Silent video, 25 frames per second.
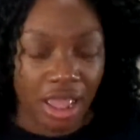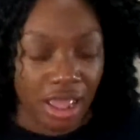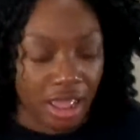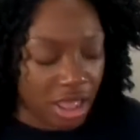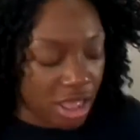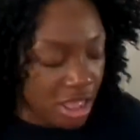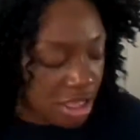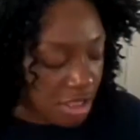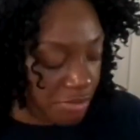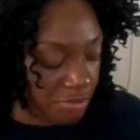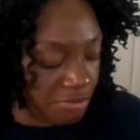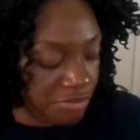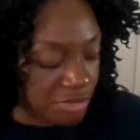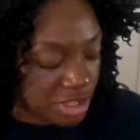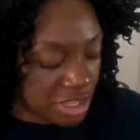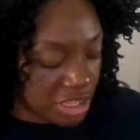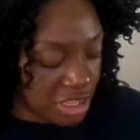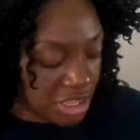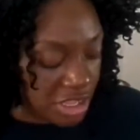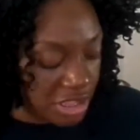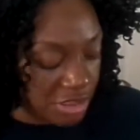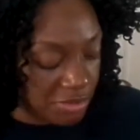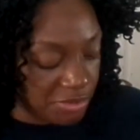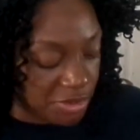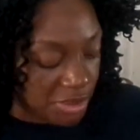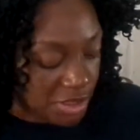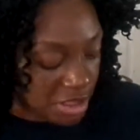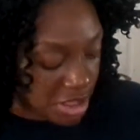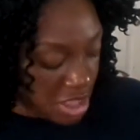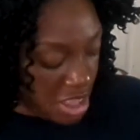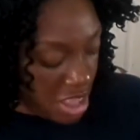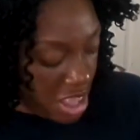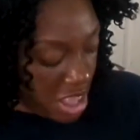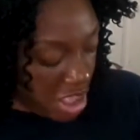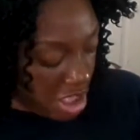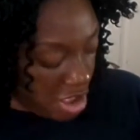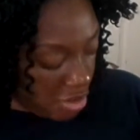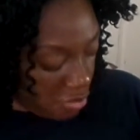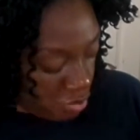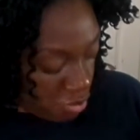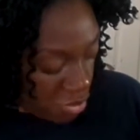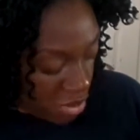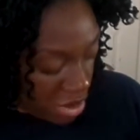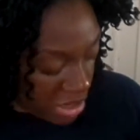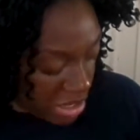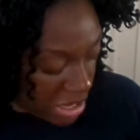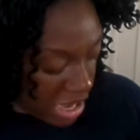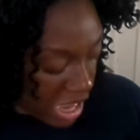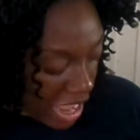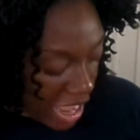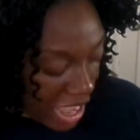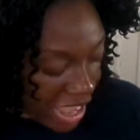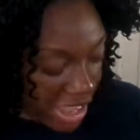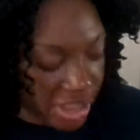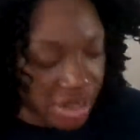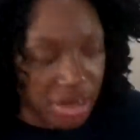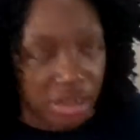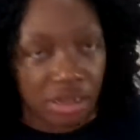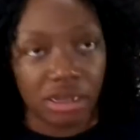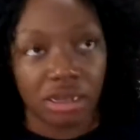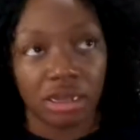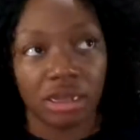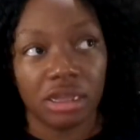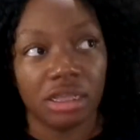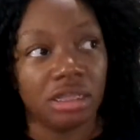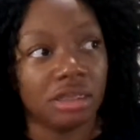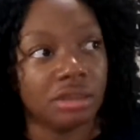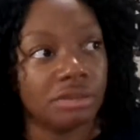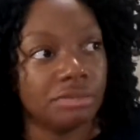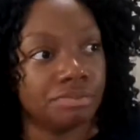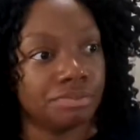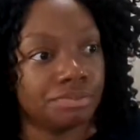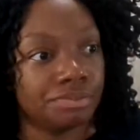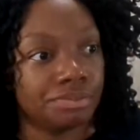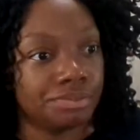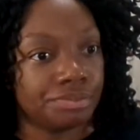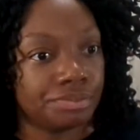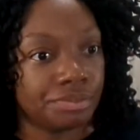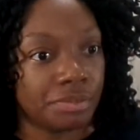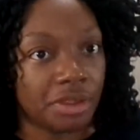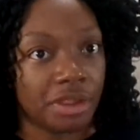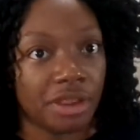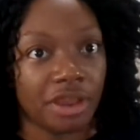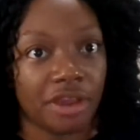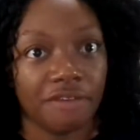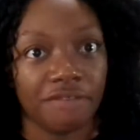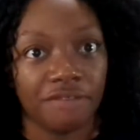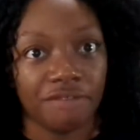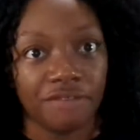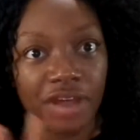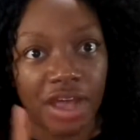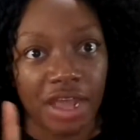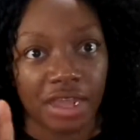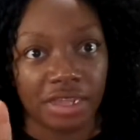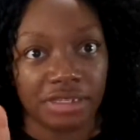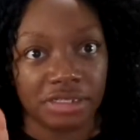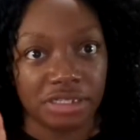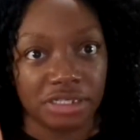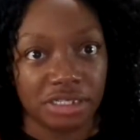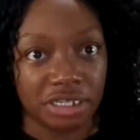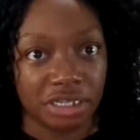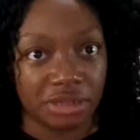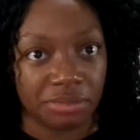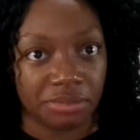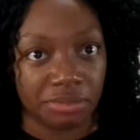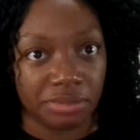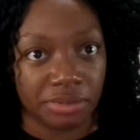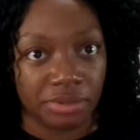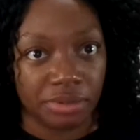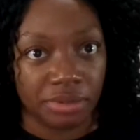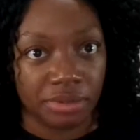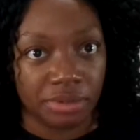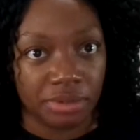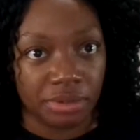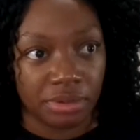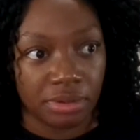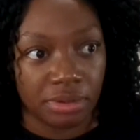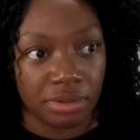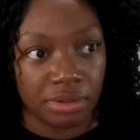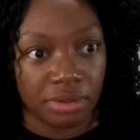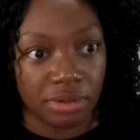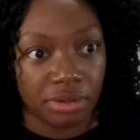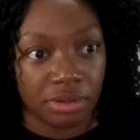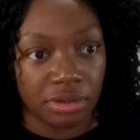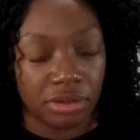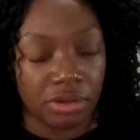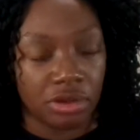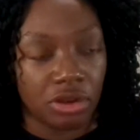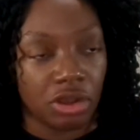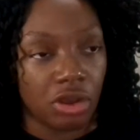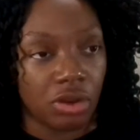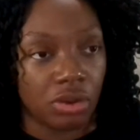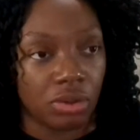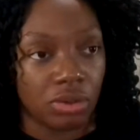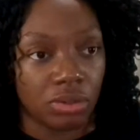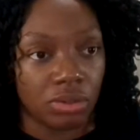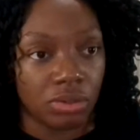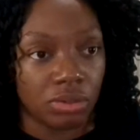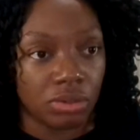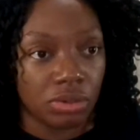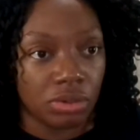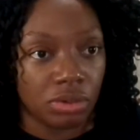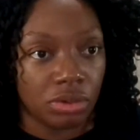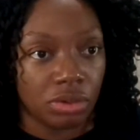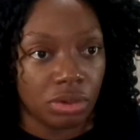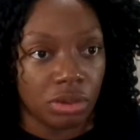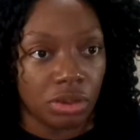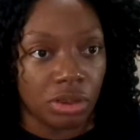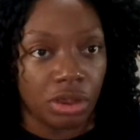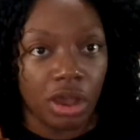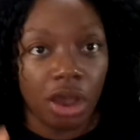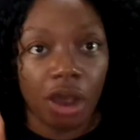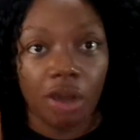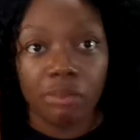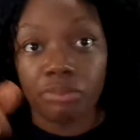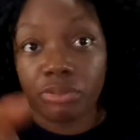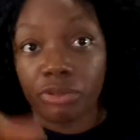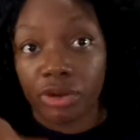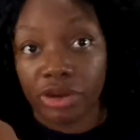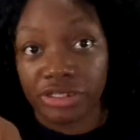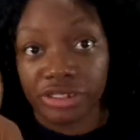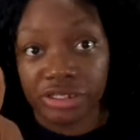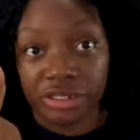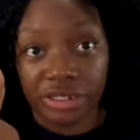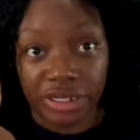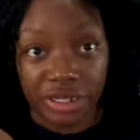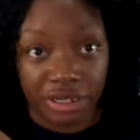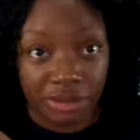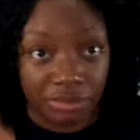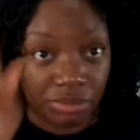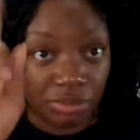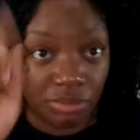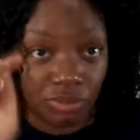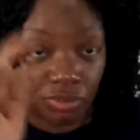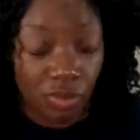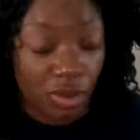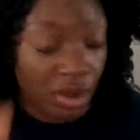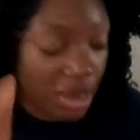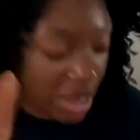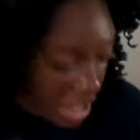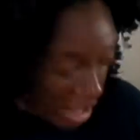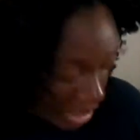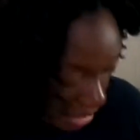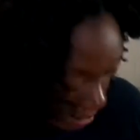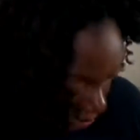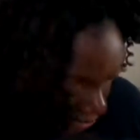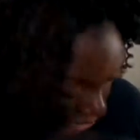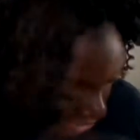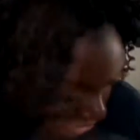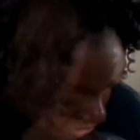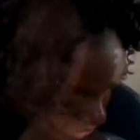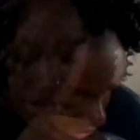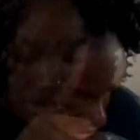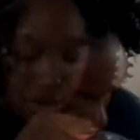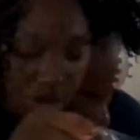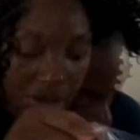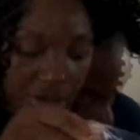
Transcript: nib, and one had a fine tip. No, a brush nib. One had a brush nib.